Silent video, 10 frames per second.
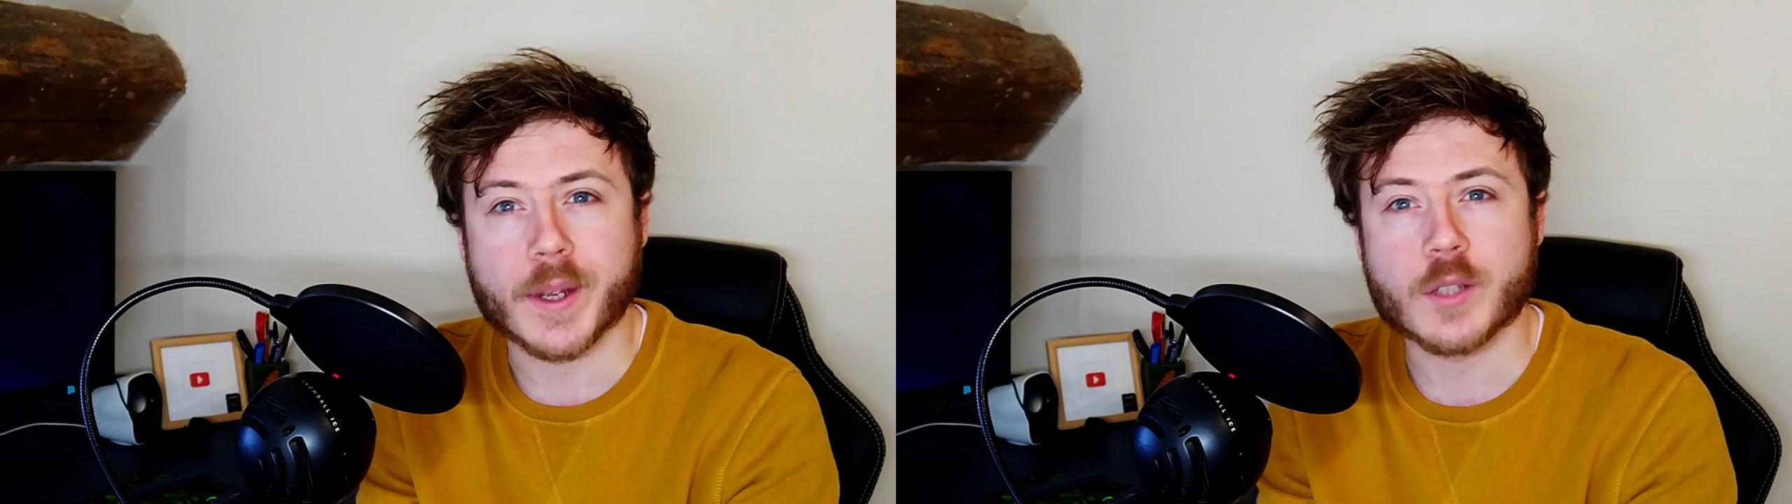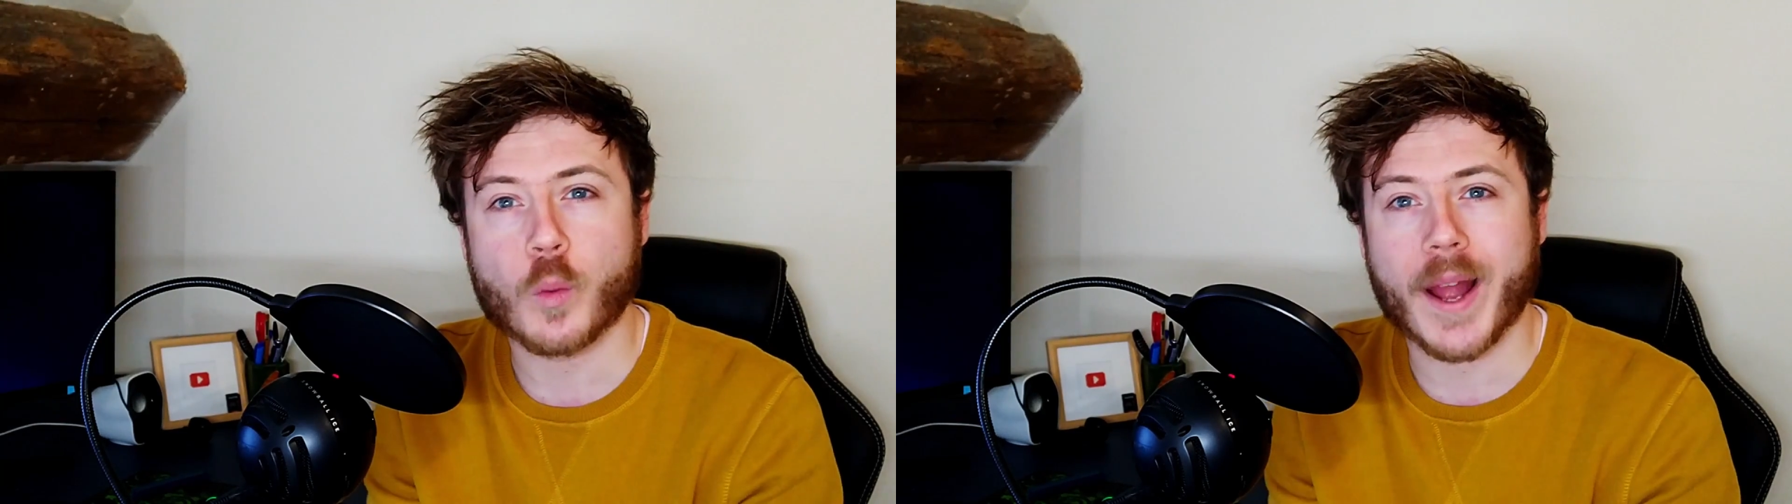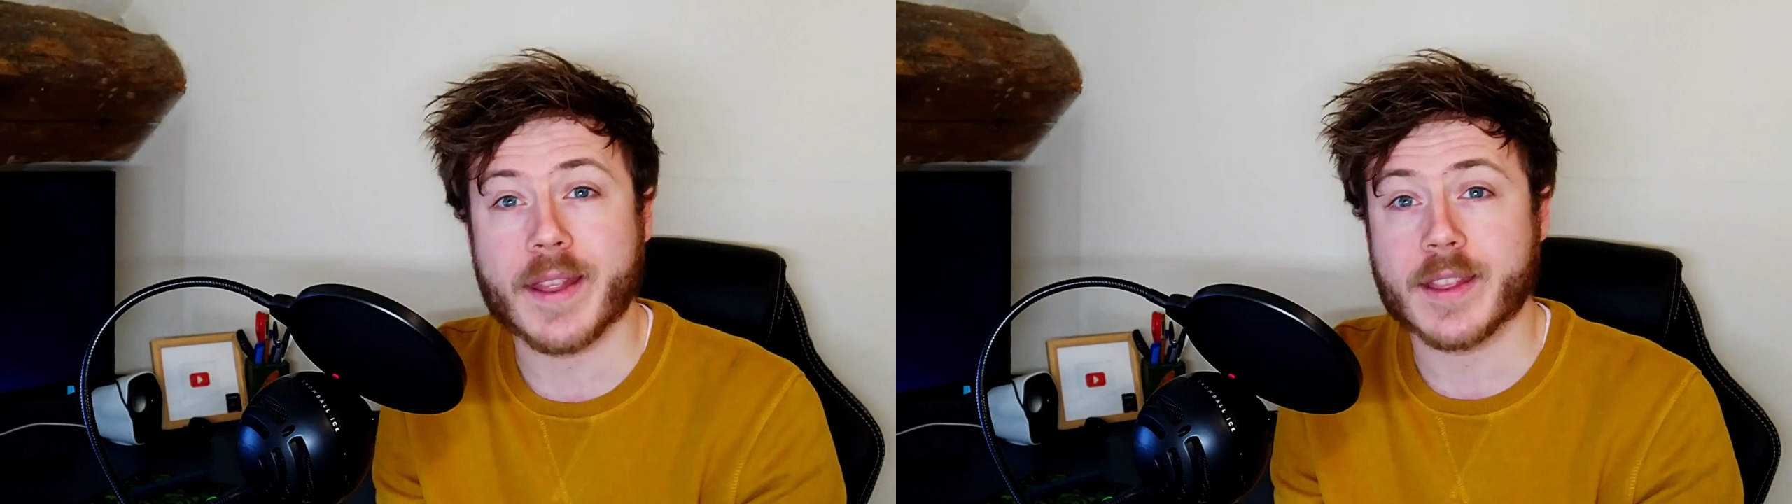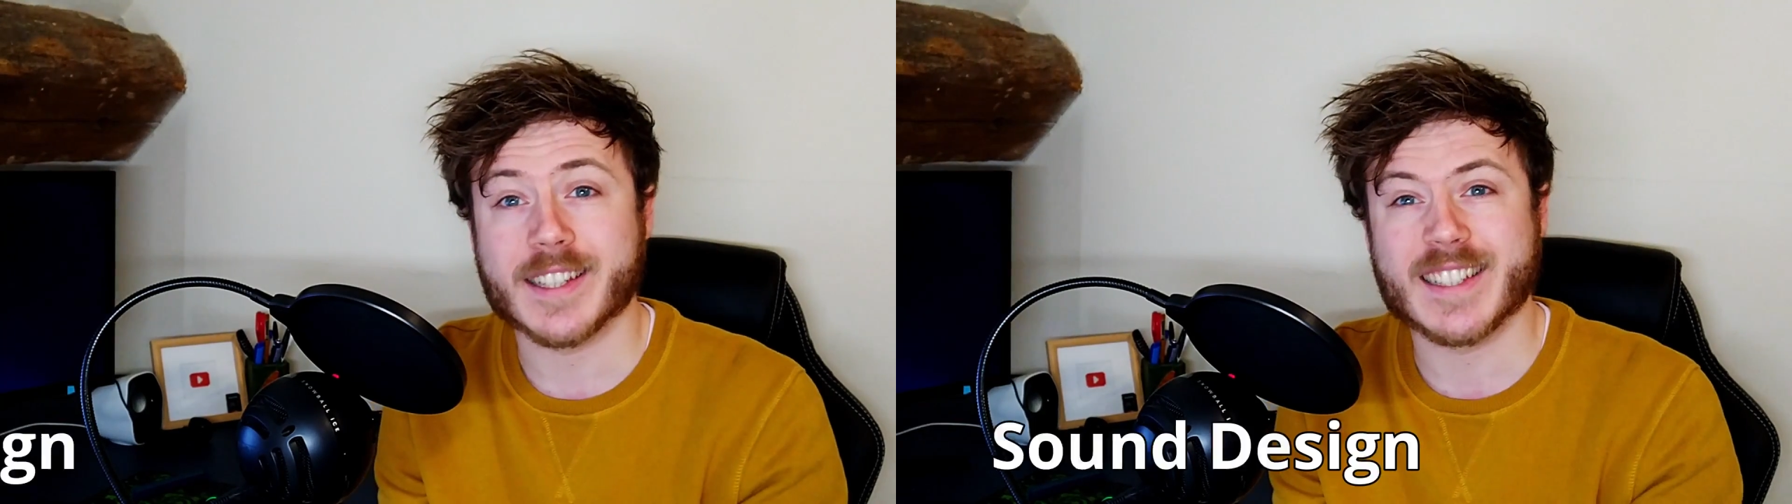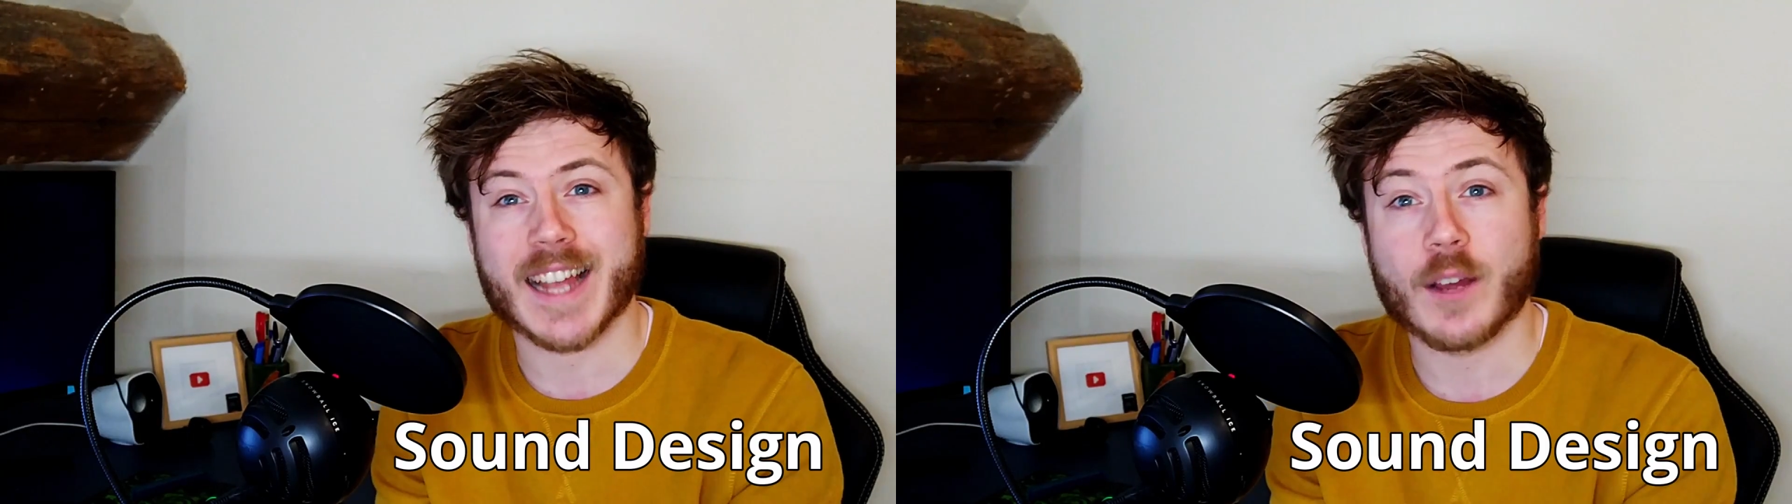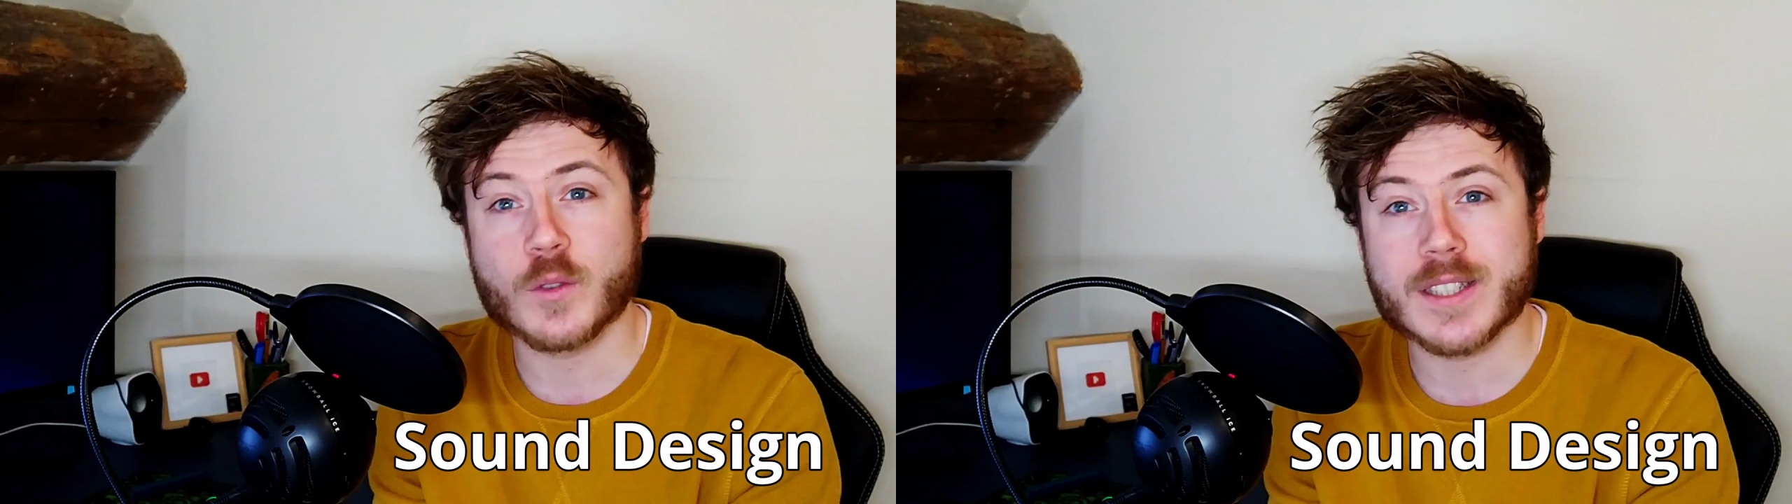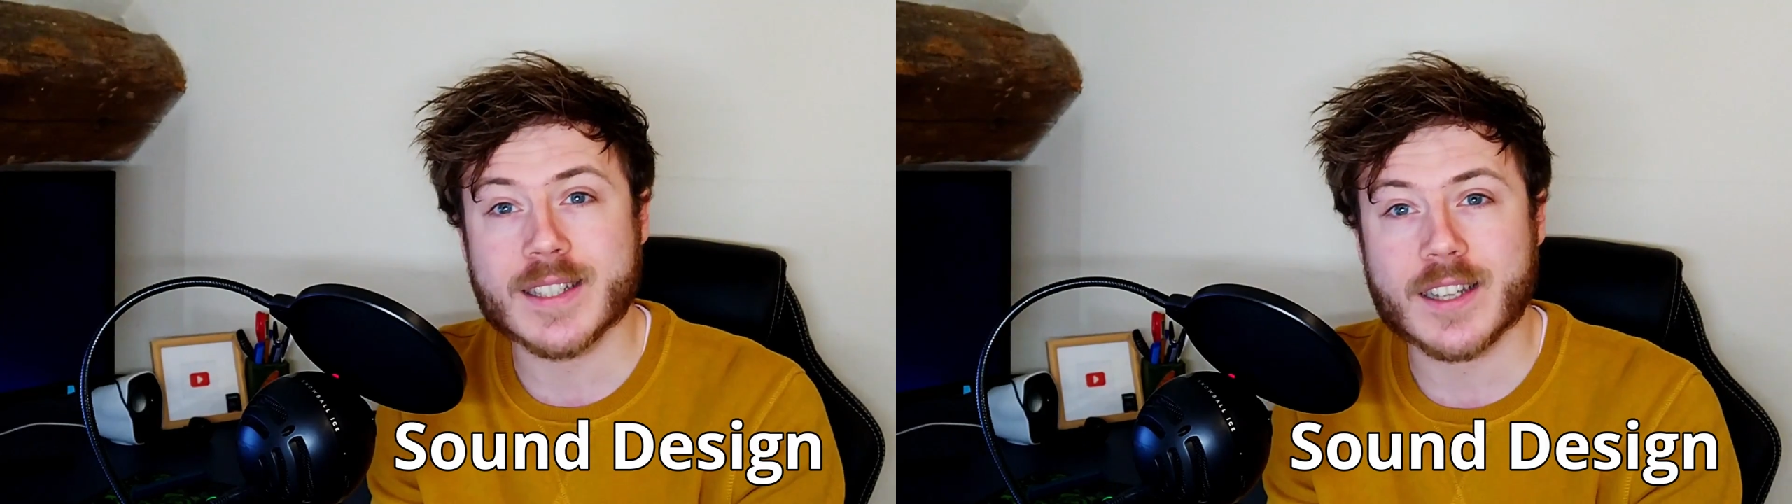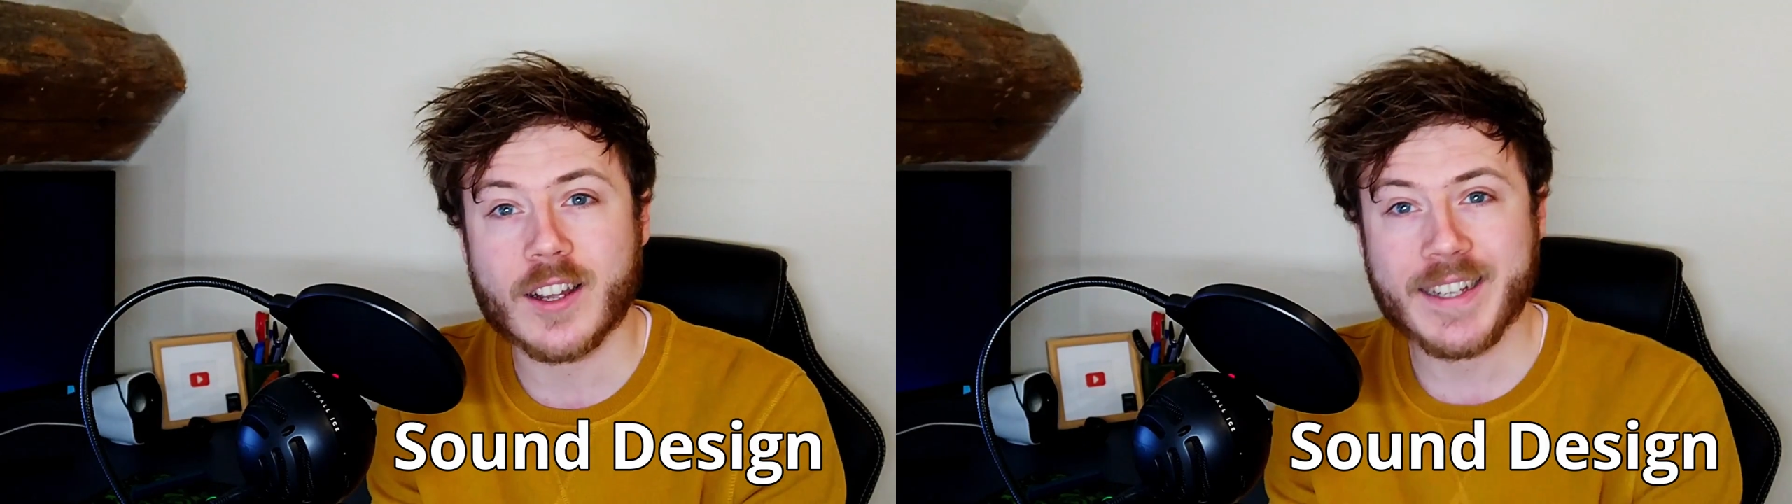is when the sound
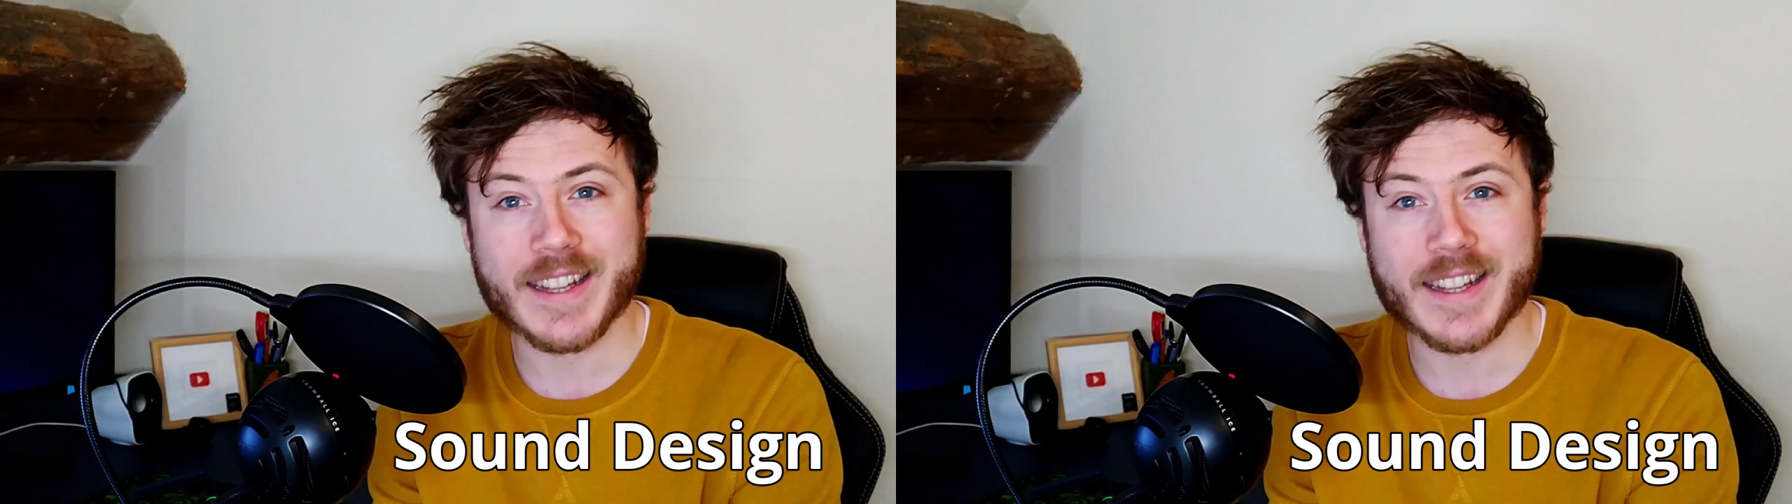design,